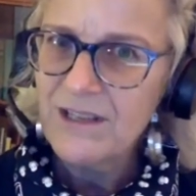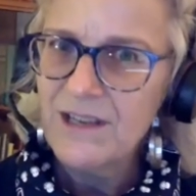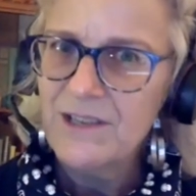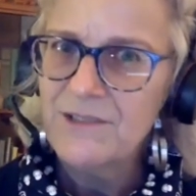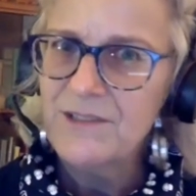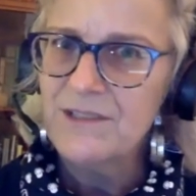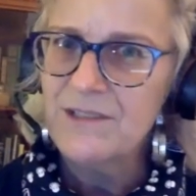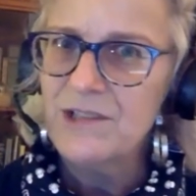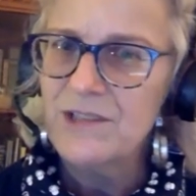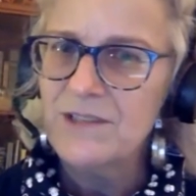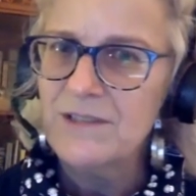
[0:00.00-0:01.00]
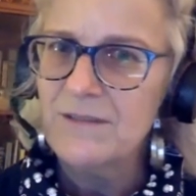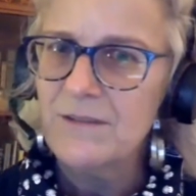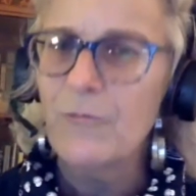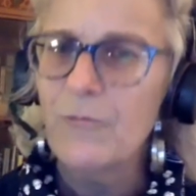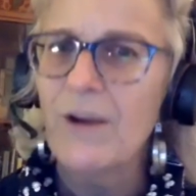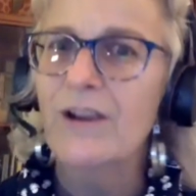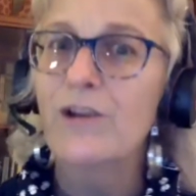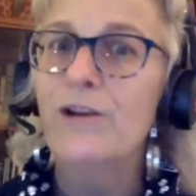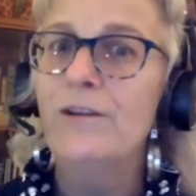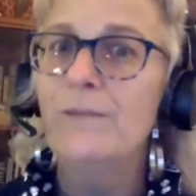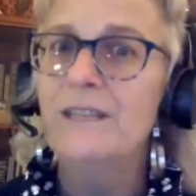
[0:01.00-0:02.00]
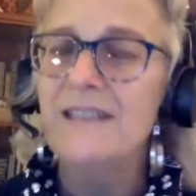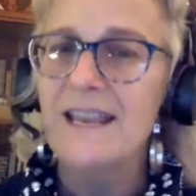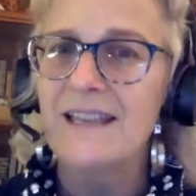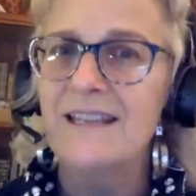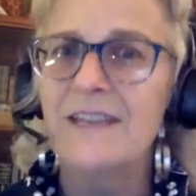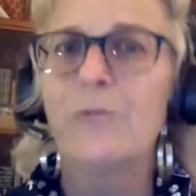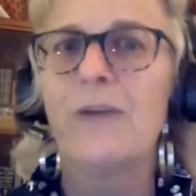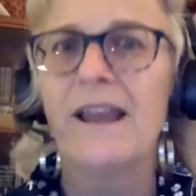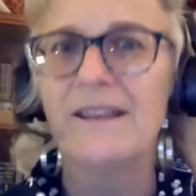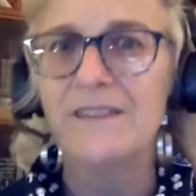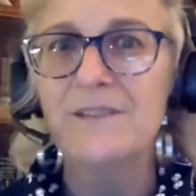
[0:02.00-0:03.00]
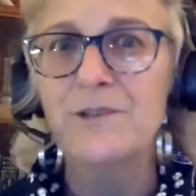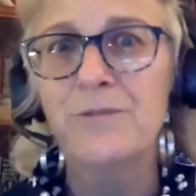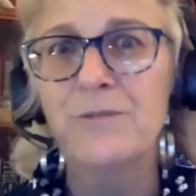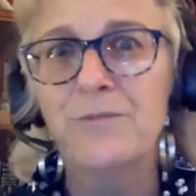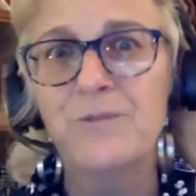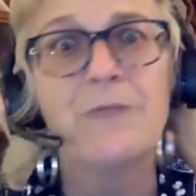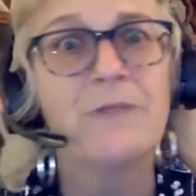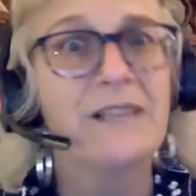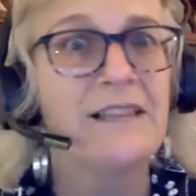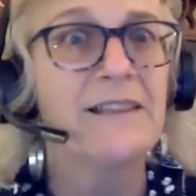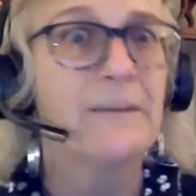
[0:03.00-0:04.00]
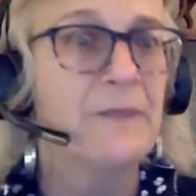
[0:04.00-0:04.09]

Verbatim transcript: Is this just where it could be taken either way? These are generally liminal